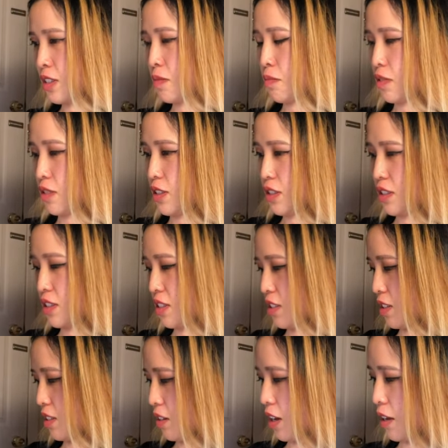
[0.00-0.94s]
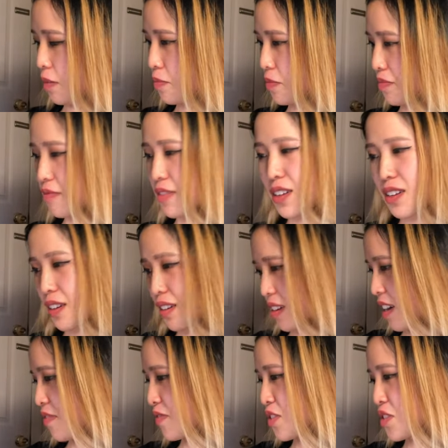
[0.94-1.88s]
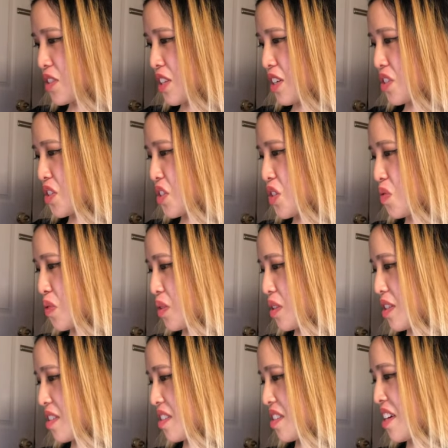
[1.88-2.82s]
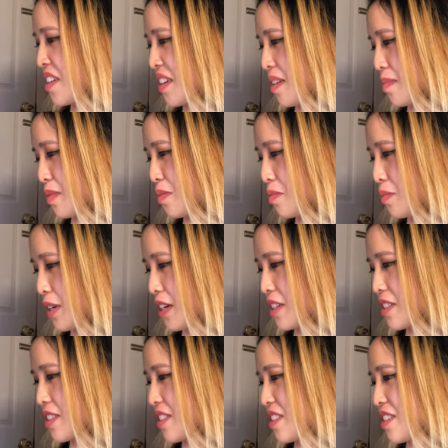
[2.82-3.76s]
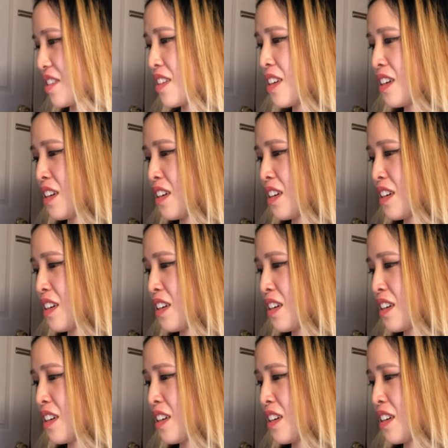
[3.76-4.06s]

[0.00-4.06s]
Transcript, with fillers: But let's see. I I have to say too with these Sun and Moon boxes,